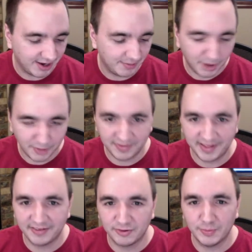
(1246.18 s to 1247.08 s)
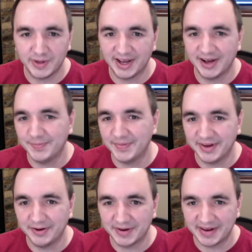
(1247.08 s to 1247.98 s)
Hopefully this will become,
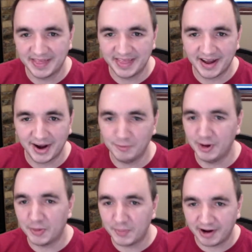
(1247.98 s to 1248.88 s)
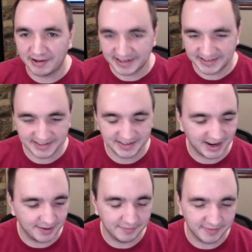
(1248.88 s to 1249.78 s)
a well-polished
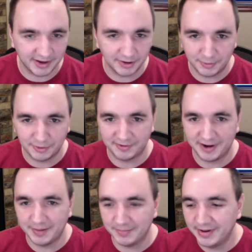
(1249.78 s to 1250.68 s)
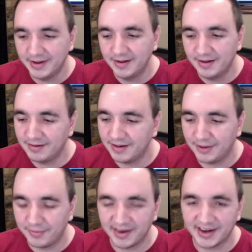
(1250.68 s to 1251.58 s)
video program
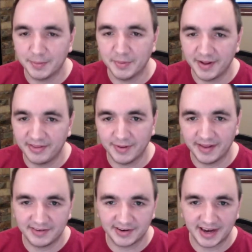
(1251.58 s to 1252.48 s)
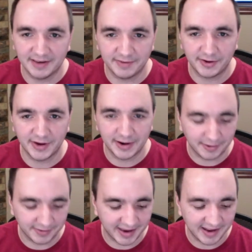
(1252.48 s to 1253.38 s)
within a couple months when I start kind of figuring out all
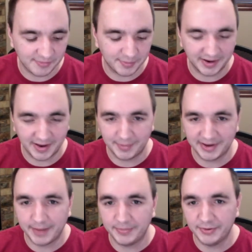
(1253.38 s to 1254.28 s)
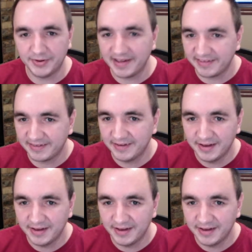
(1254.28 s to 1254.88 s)
the kinks, but I'm going to keep doing this.